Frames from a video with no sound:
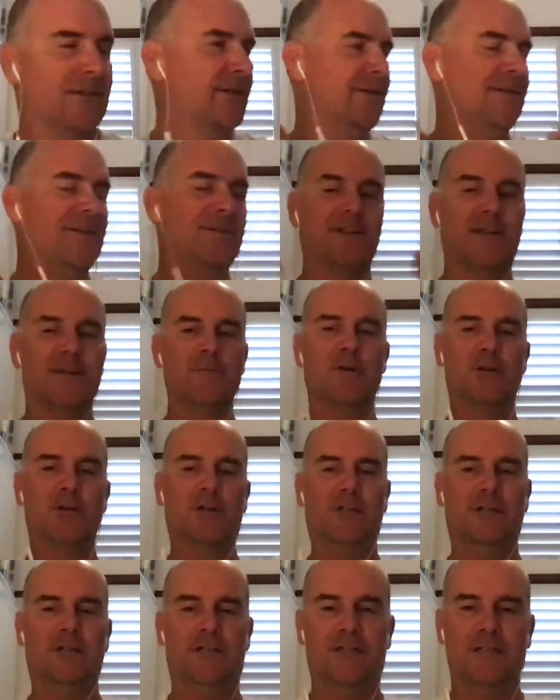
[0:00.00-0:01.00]
It's like I don't need oh,
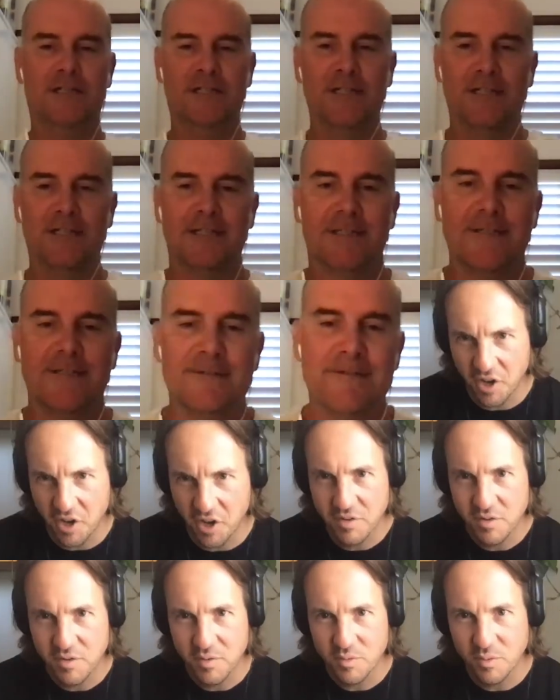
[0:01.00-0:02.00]
this ah. anymore.
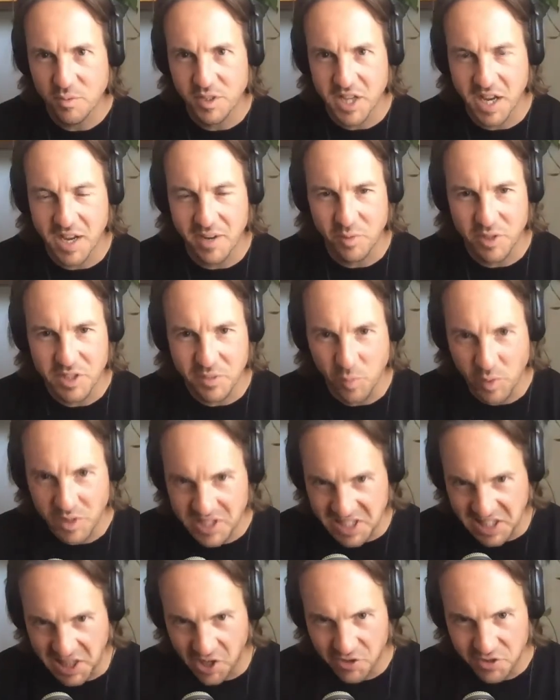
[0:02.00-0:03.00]
There you go. We're done.
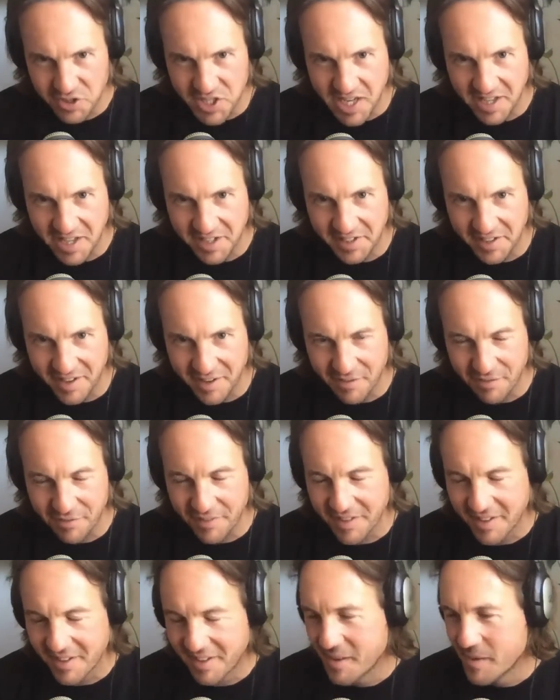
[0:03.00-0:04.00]
we, we slowed down
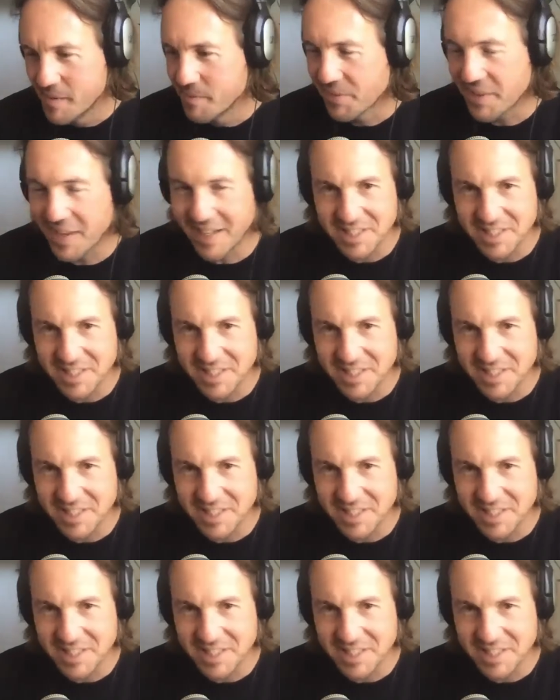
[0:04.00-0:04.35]
enough.